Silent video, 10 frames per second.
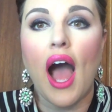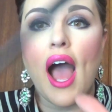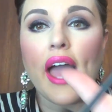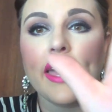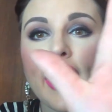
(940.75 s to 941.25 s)

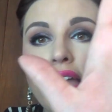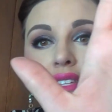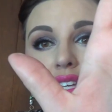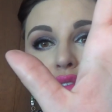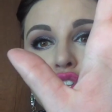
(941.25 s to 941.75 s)
I
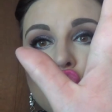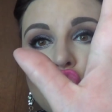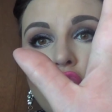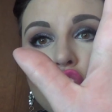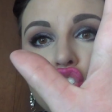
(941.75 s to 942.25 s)
can't even
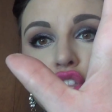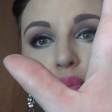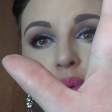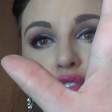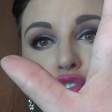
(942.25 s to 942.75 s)
judge
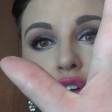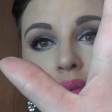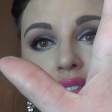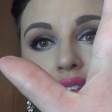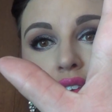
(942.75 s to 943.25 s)
the
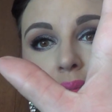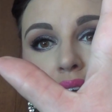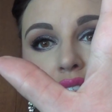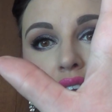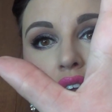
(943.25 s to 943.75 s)
performance of a
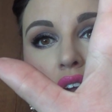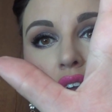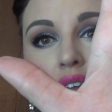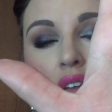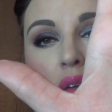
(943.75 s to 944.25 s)

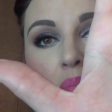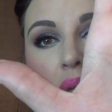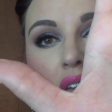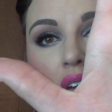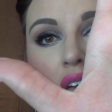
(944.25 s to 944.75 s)
mascara
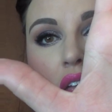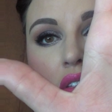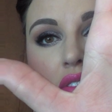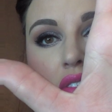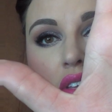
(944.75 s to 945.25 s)

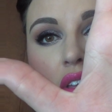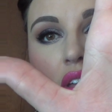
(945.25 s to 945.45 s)
because